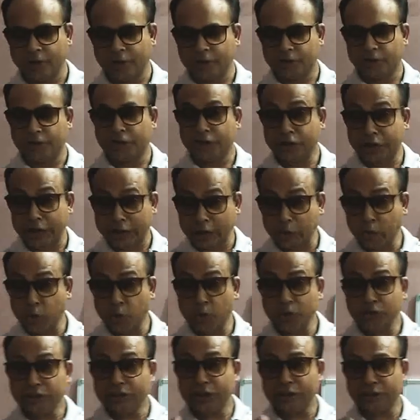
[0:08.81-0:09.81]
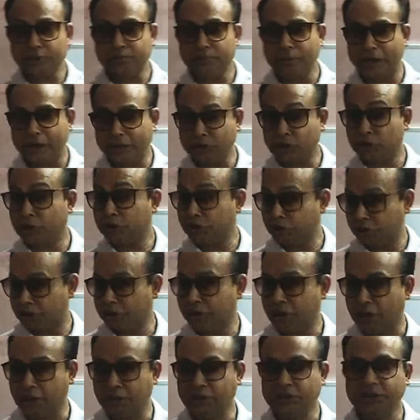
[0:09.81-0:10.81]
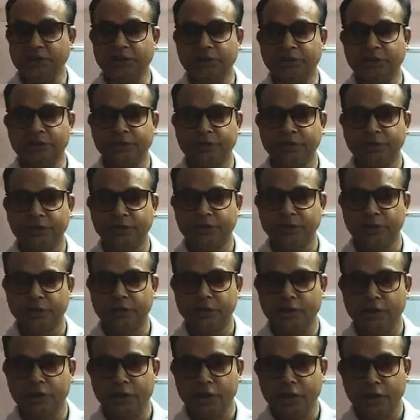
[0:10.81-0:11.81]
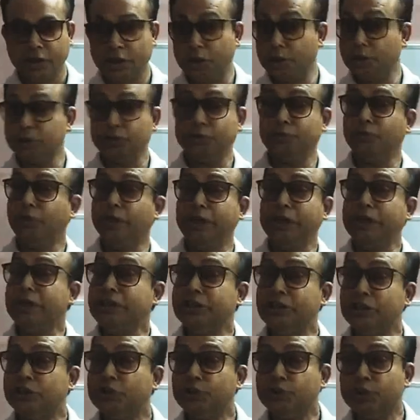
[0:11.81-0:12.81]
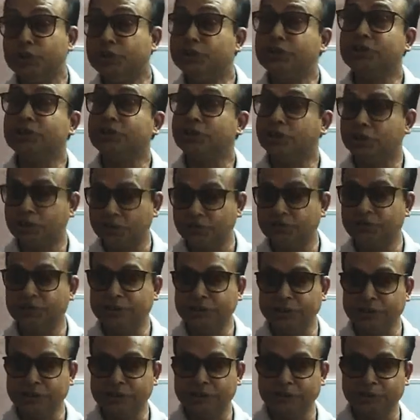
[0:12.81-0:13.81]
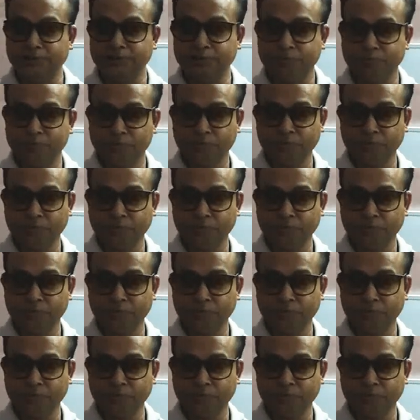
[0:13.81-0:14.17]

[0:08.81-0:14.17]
The technology has made such a that now it is very easy to understand the physics.